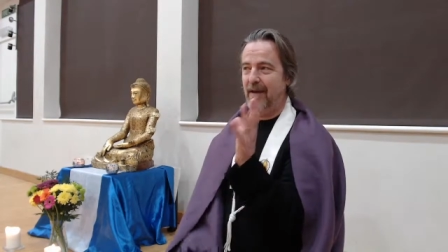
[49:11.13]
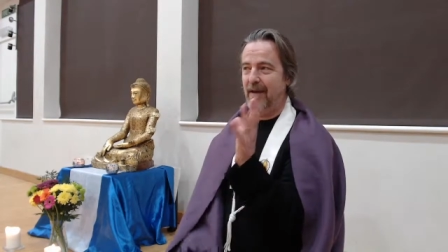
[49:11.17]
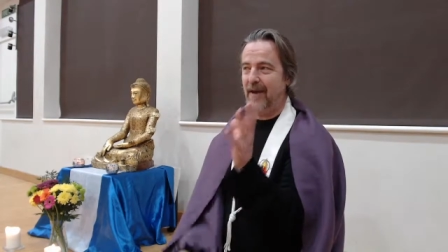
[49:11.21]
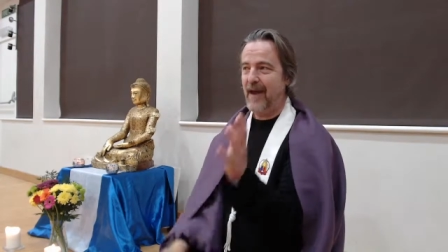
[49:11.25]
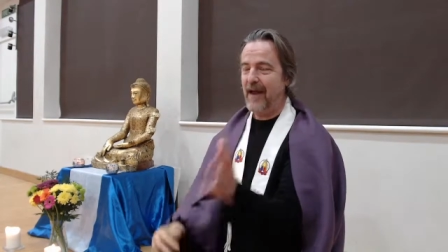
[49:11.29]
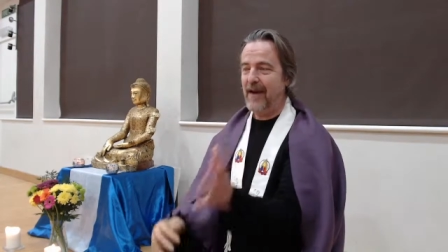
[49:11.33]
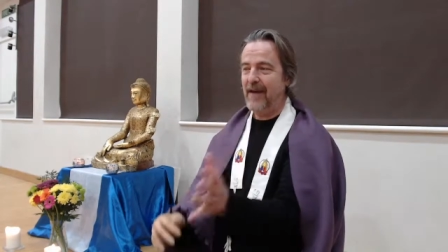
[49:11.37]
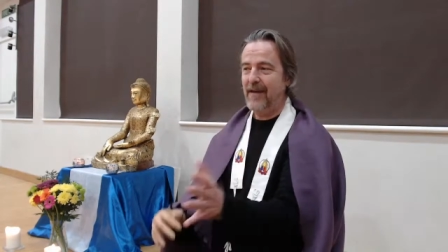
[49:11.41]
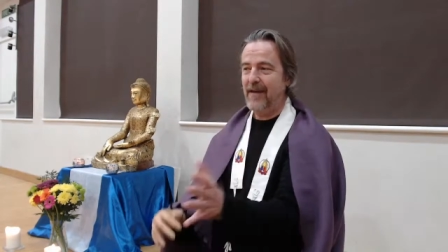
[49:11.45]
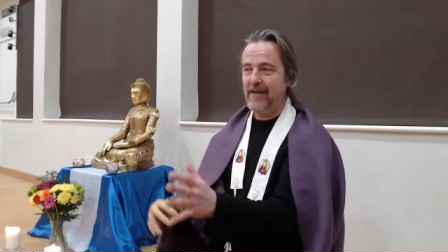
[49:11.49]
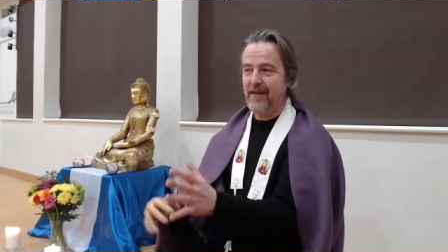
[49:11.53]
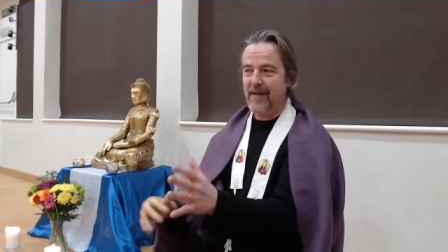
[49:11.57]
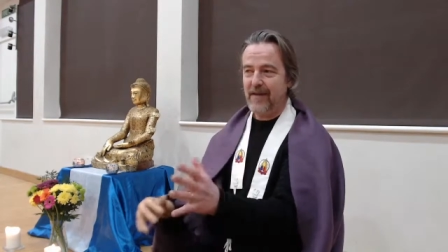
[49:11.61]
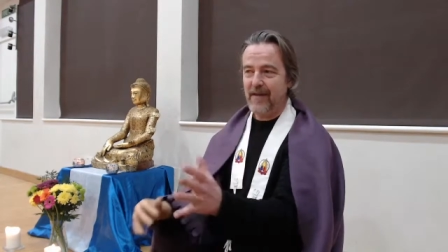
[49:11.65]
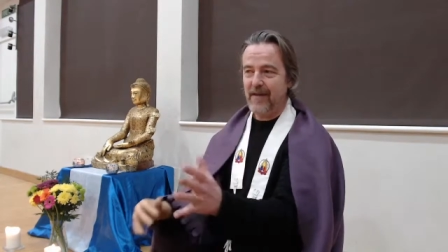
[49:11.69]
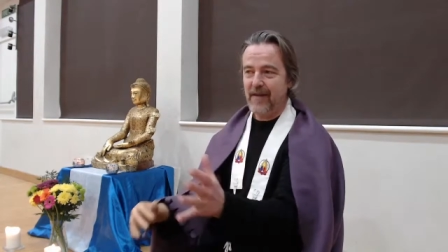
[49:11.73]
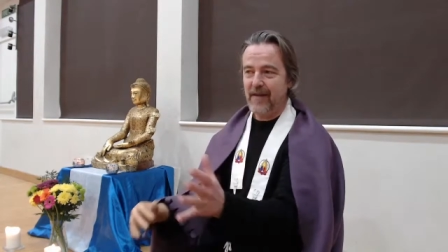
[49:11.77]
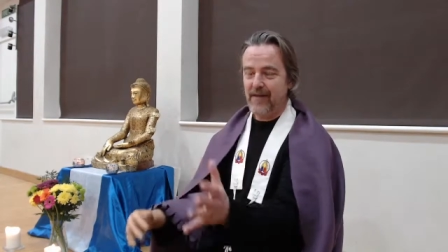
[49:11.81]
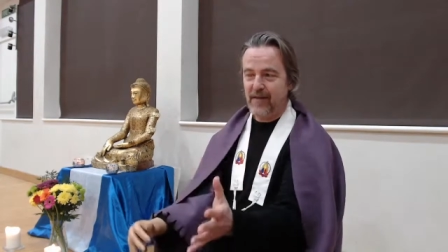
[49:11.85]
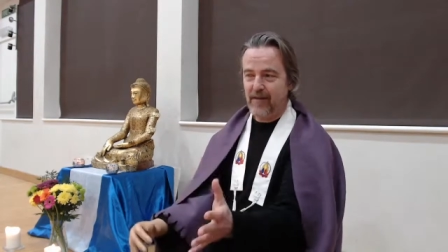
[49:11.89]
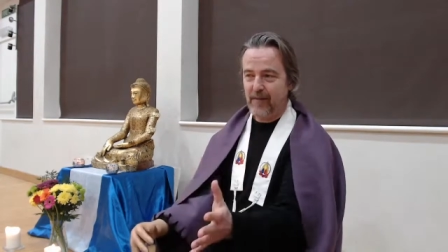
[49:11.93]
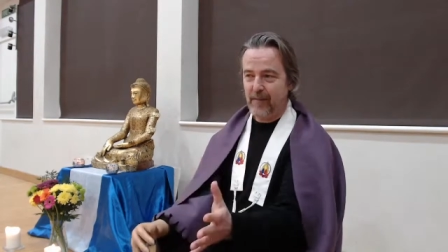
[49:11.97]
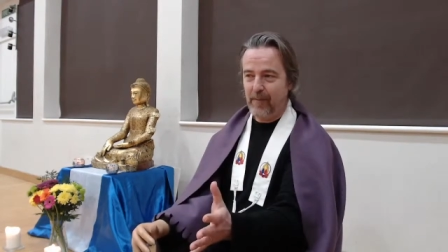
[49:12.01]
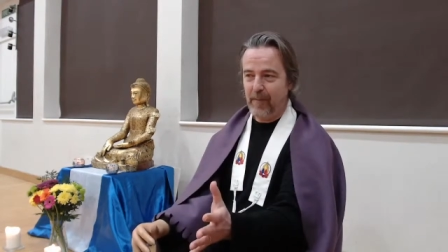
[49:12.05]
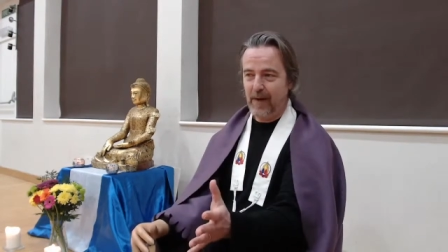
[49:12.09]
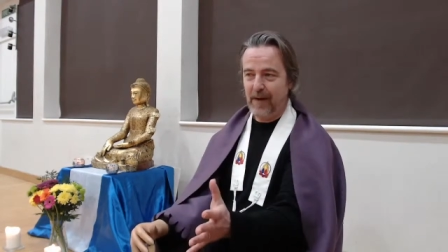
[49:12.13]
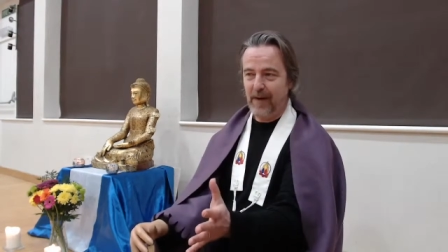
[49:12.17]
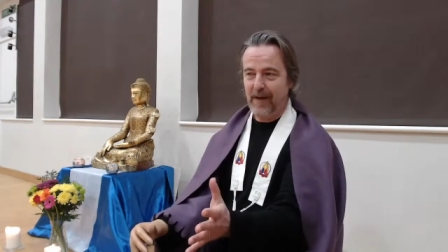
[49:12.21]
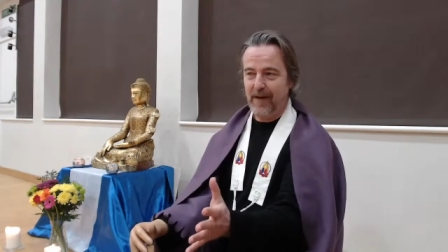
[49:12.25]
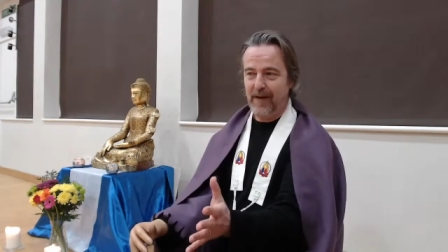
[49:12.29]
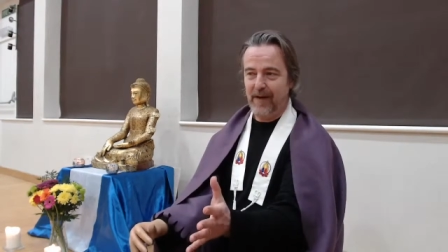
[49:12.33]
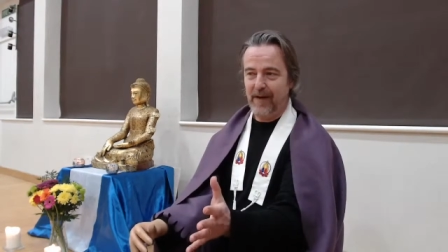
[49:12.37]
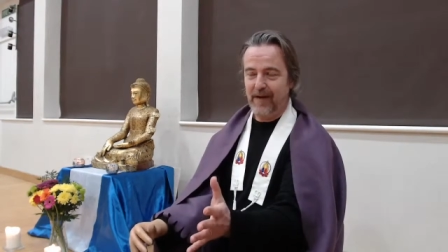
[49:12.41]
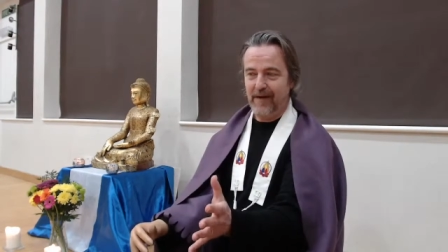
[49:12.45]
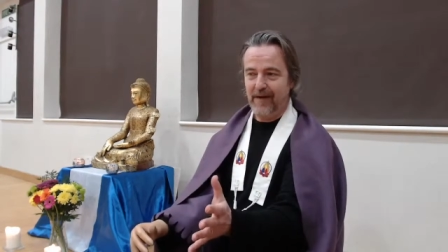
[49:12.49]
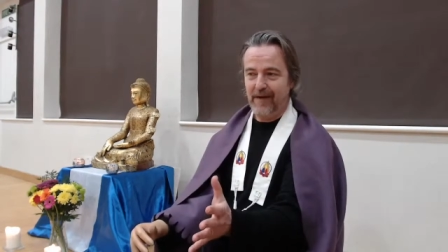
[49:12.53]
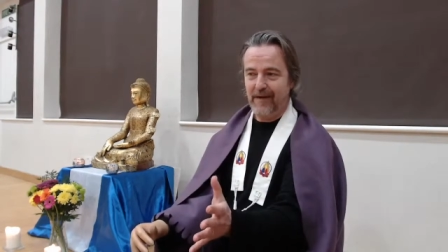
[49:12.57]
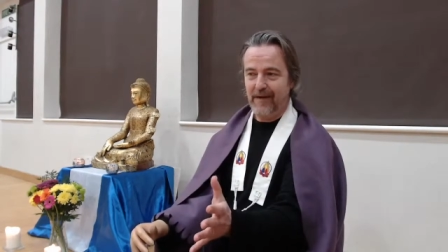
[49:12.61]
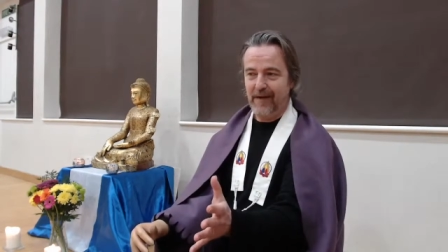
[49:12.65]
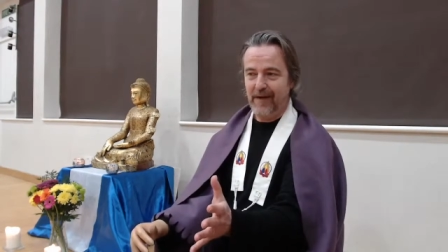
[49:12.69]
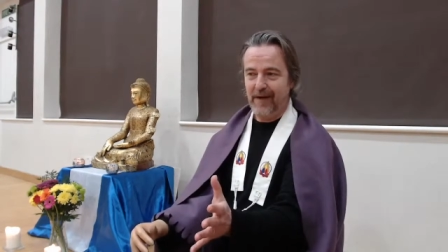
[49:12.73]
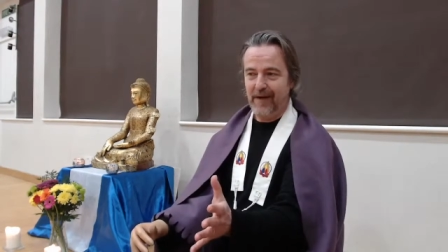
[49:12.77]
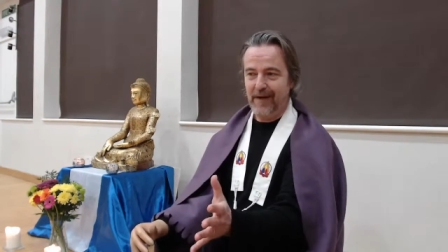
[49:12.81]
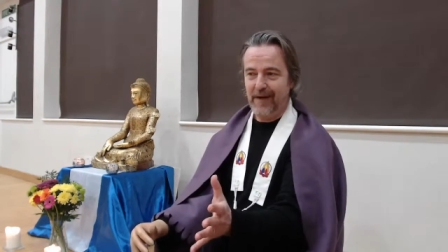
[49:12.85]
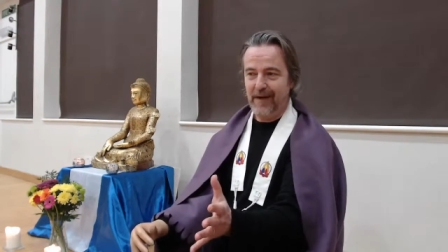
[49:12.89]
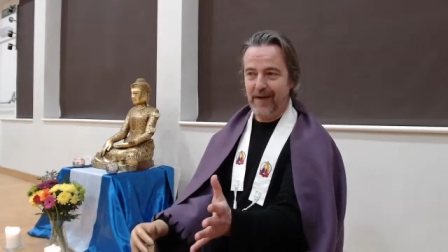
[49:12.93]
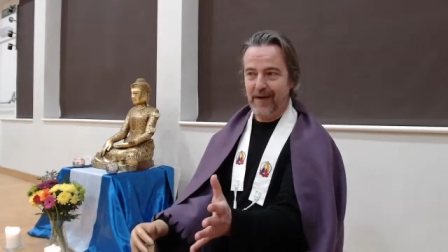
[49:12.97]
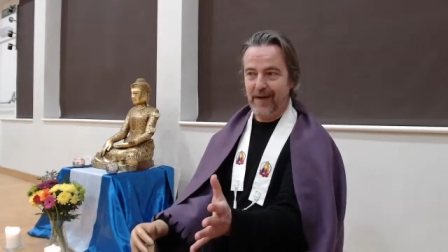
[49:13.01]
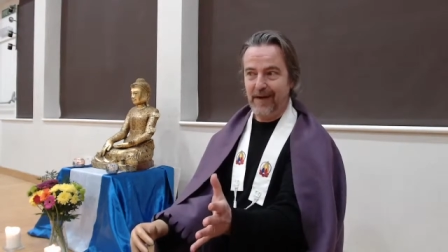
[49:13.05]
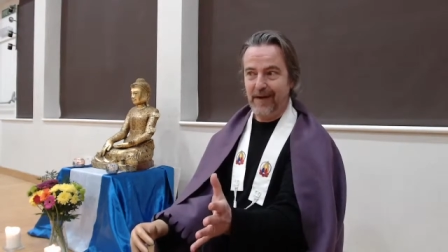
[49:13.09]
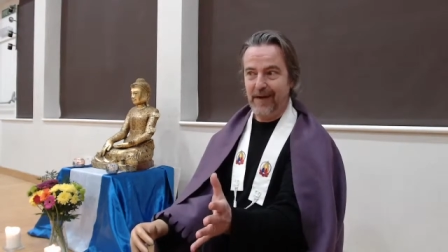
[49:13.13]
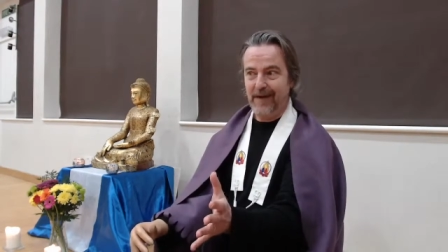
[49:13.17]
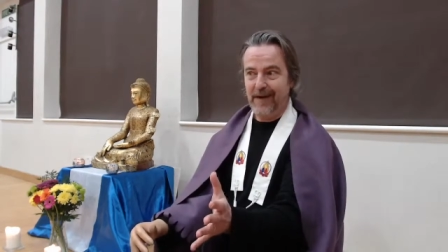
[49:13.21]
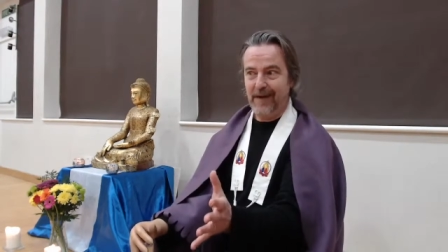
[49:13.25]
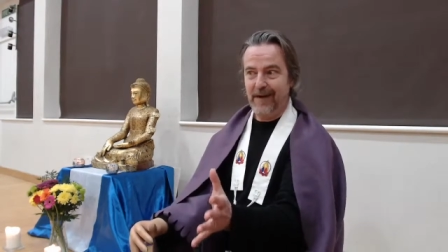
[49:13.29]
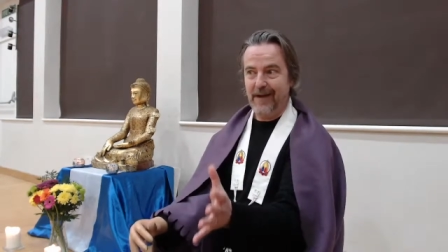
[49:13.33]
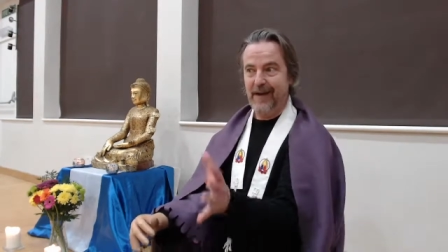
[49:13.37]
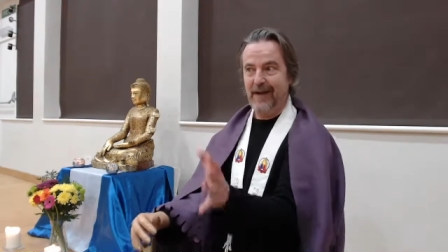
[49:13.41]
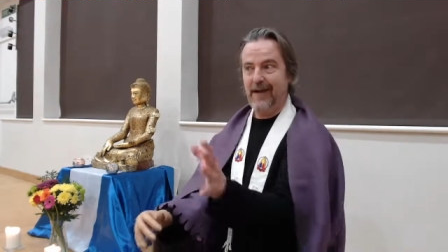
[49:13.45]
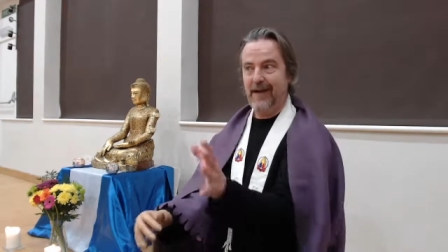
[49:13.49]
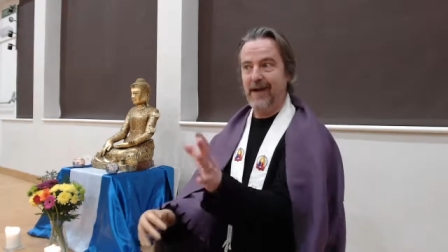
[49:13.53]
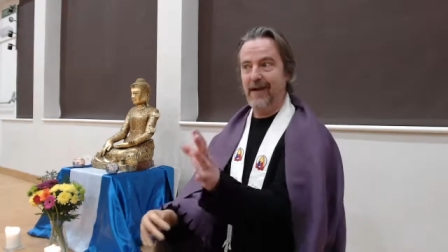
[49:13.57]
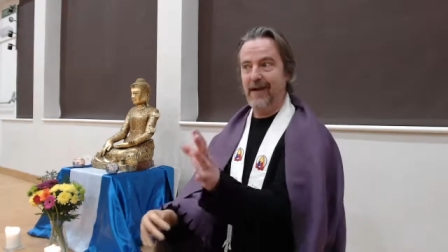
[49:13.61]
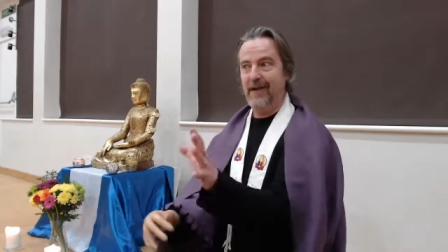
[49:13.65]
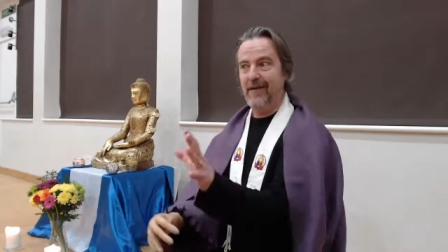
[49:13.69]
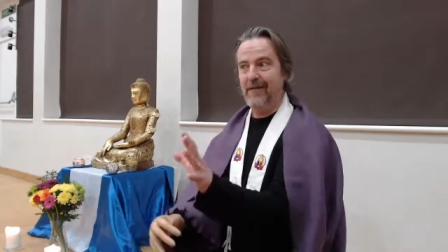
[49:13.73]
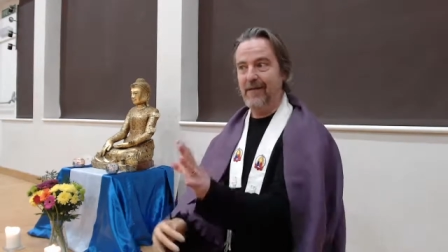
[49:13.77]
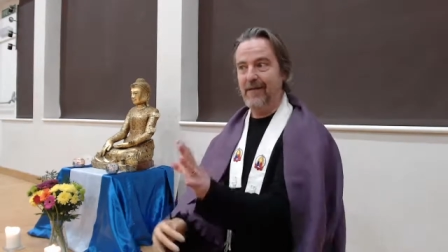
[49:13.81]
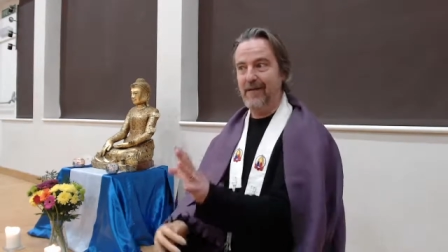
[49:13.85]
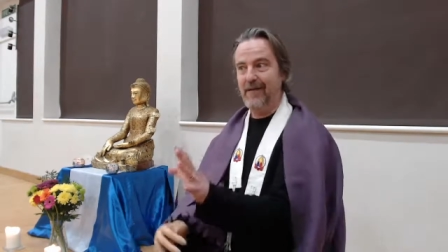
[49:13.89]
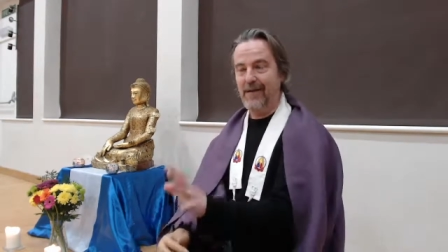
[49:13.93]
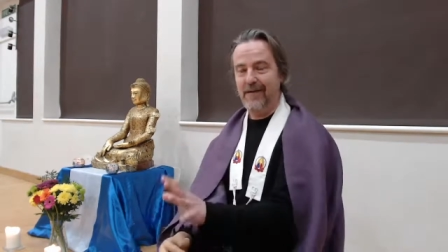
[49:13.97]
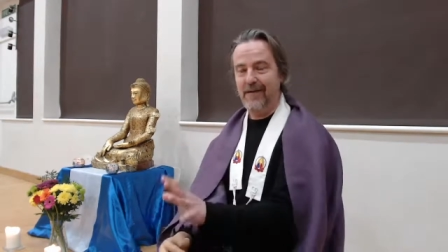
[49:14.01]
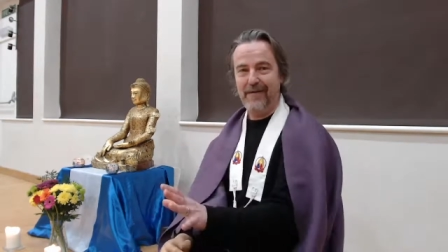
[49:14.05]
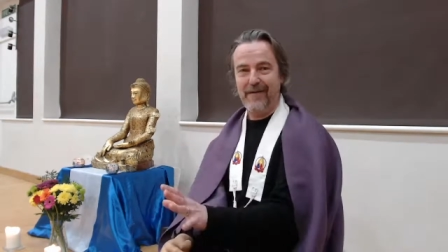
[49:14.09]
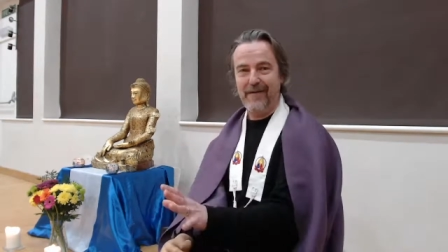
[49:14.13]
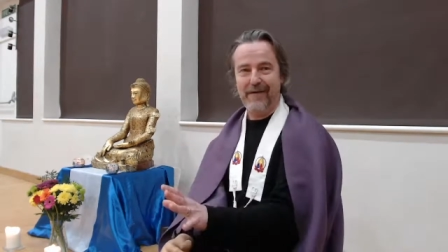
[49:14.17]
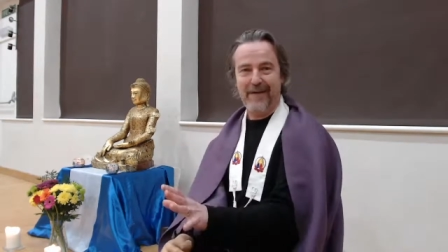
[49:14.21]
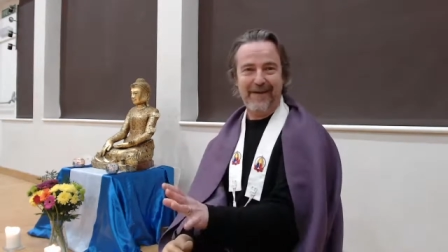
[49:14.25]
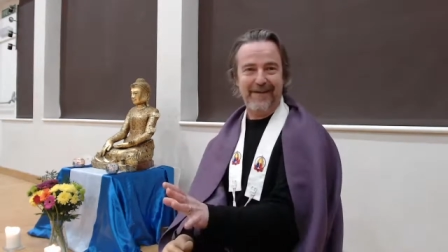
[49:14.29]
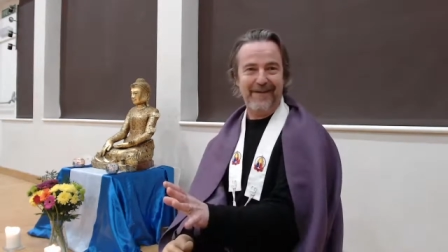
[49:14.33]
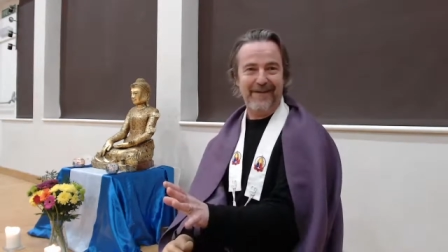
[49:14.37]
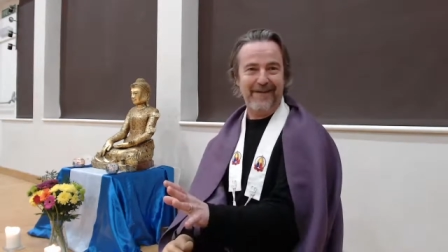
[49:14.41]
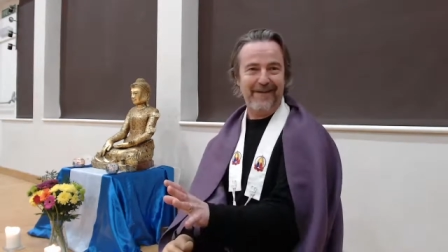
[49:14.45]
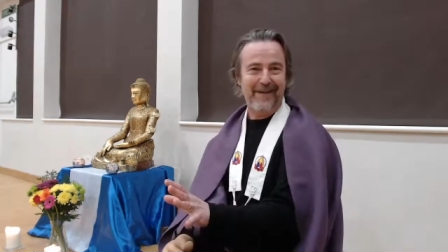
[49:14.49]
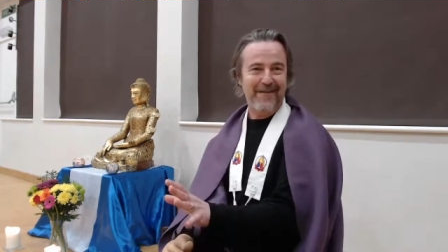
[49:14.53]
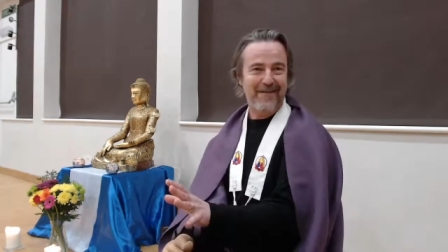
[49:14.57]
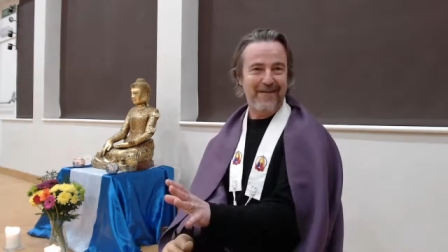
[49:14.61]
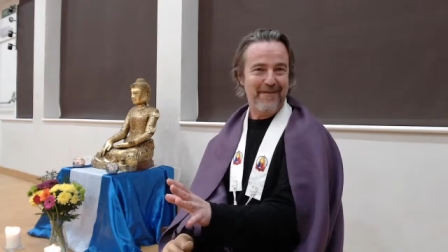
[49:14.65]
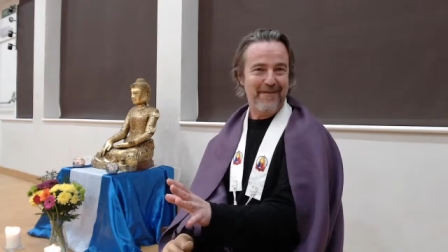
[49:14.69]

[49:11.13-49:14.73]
anything that's split internally, it kind of unifies it.